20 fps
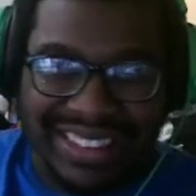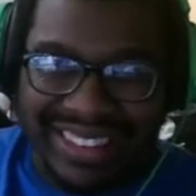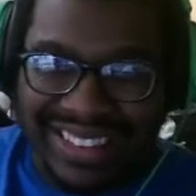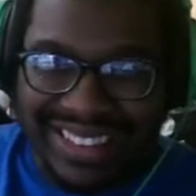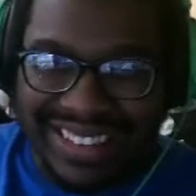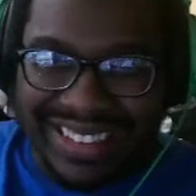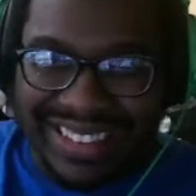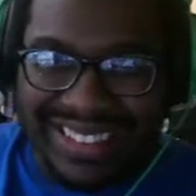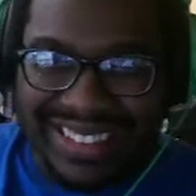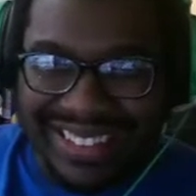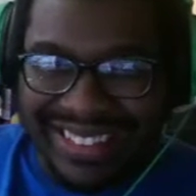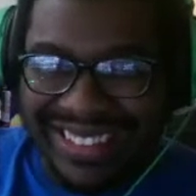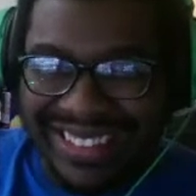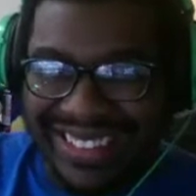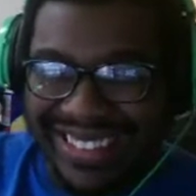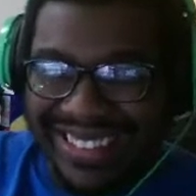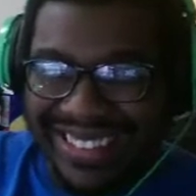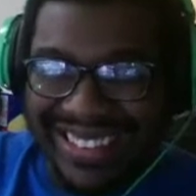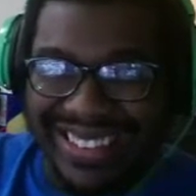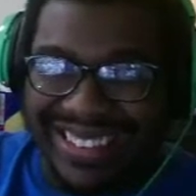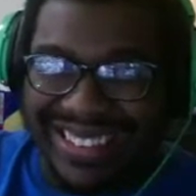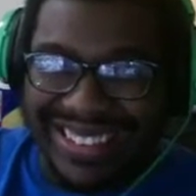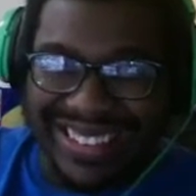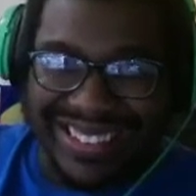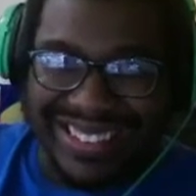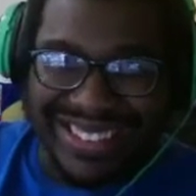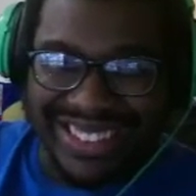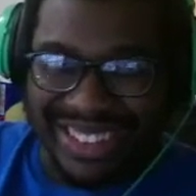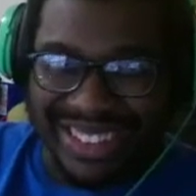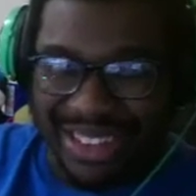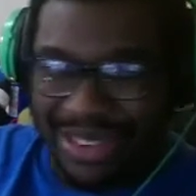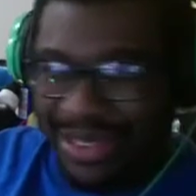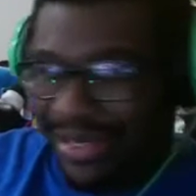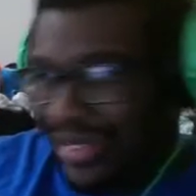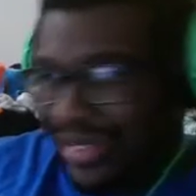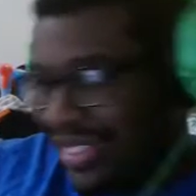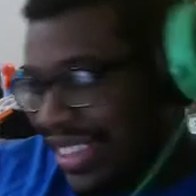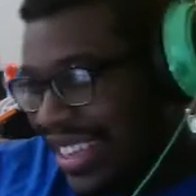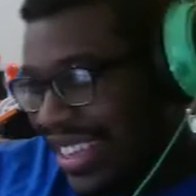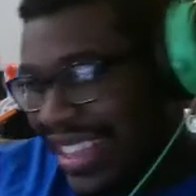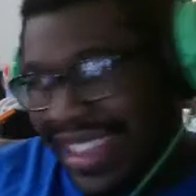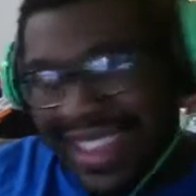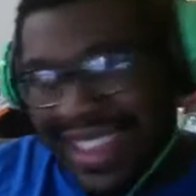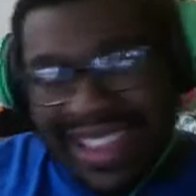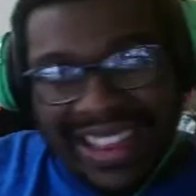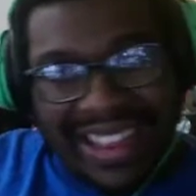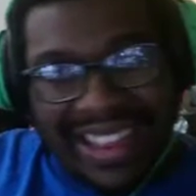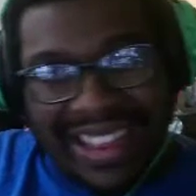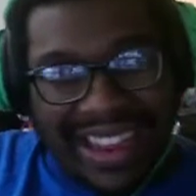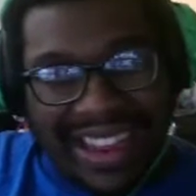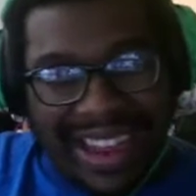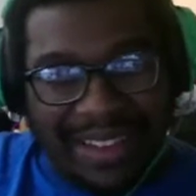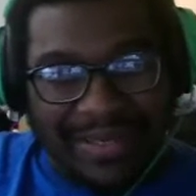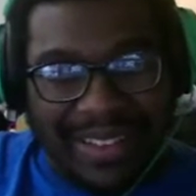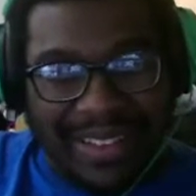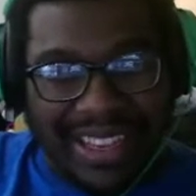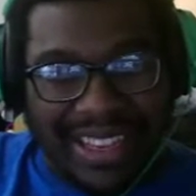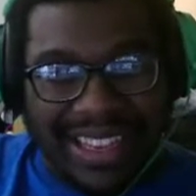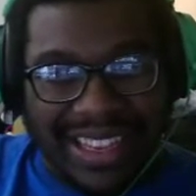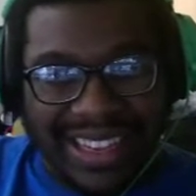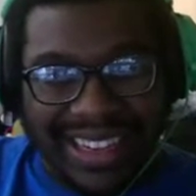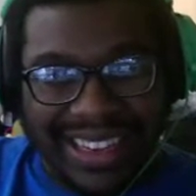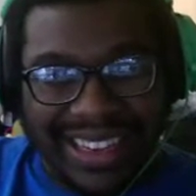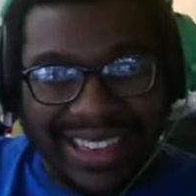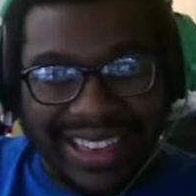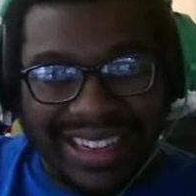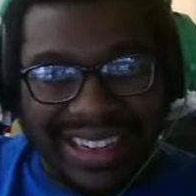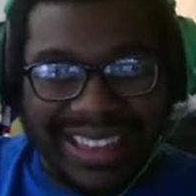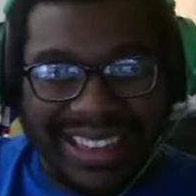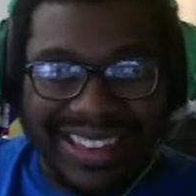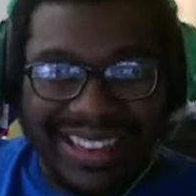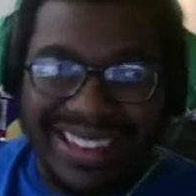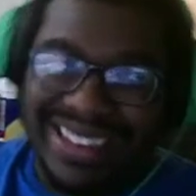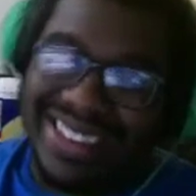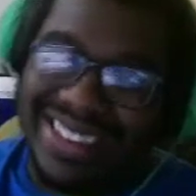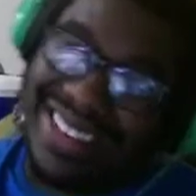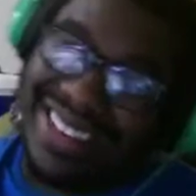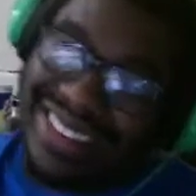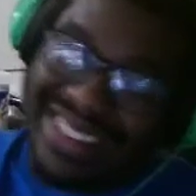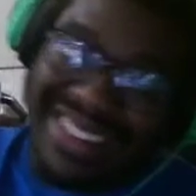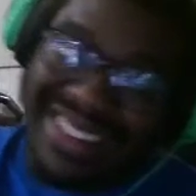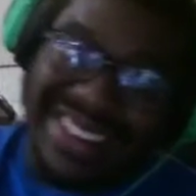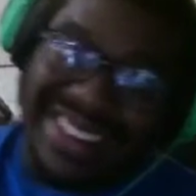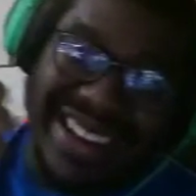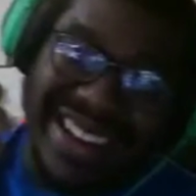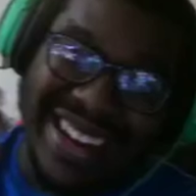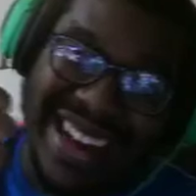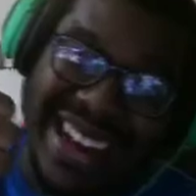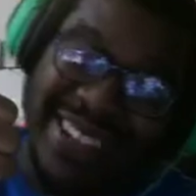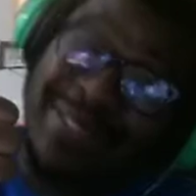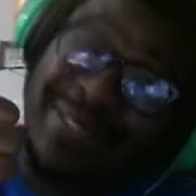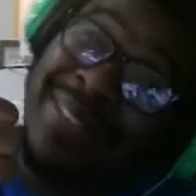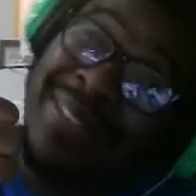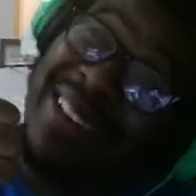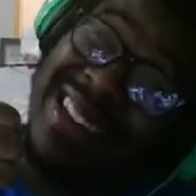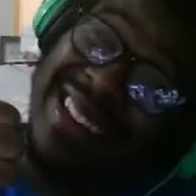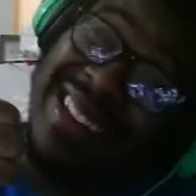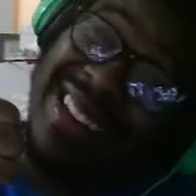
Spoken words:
So, I mean, that's pretty good.